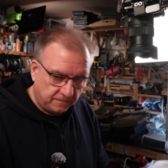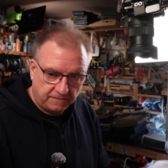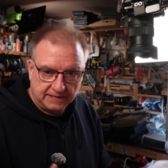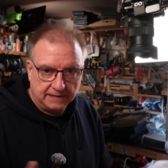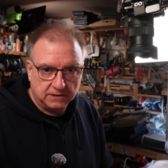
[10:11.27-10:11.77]

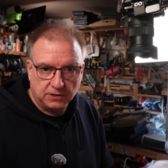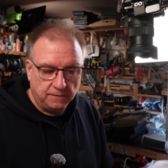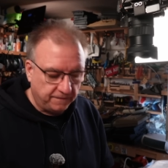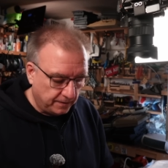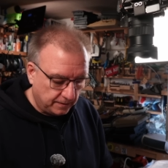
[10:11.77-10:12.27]
sent two
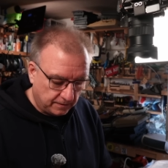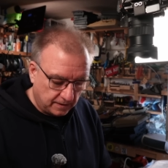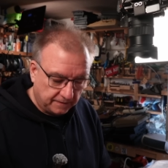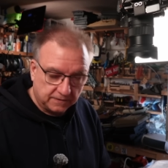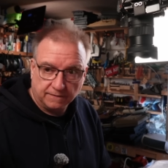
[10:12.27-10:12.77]

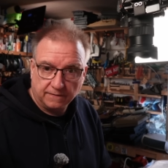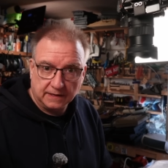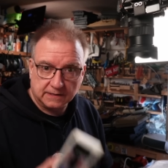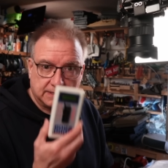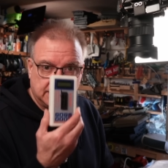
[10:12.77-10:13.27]
photographs of
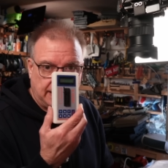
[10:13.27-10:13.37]
this